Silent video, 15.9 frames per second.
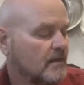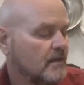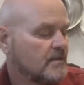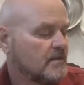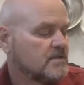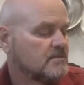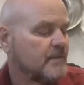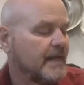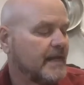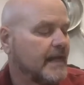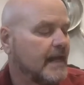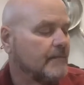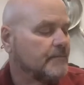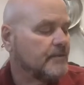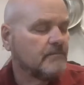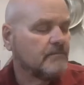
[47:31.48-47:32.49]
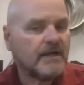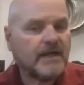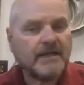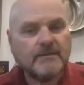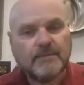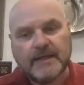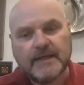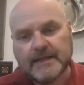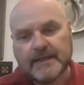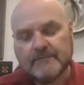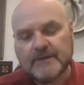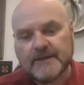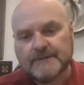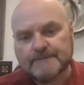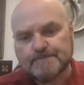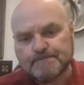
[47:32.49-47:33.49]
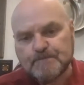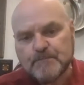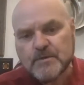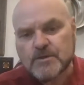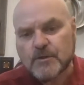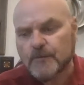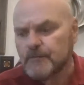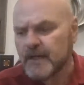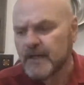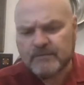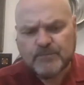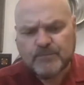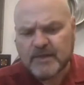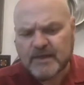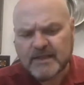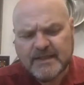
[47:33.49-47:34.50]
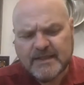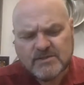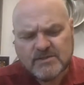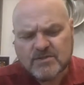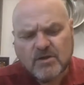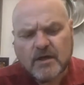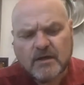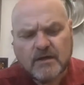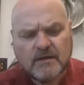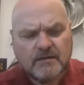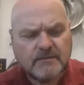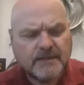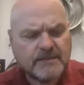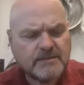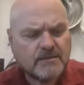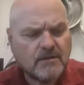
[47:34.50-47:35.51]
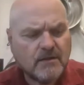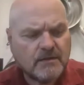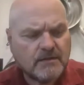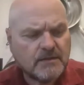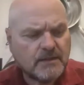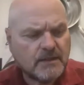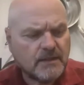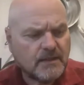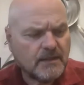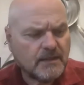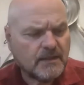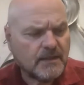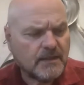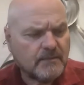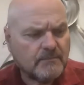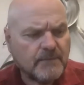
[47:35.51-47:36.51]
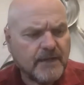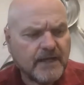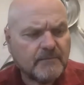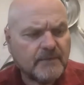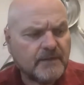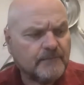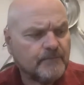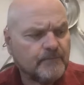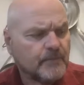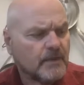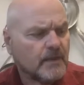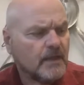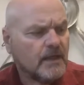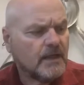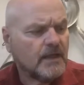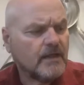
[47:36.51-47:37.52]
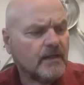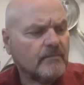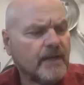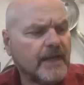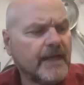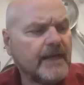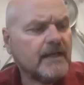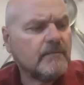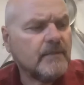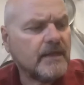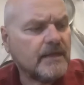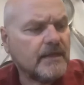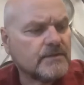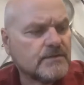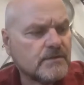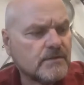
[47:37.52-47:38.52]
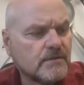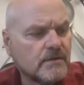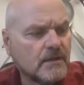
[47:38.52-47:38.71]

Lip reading: sped up by the pandemic. So yeah, that's not an impediment by any means.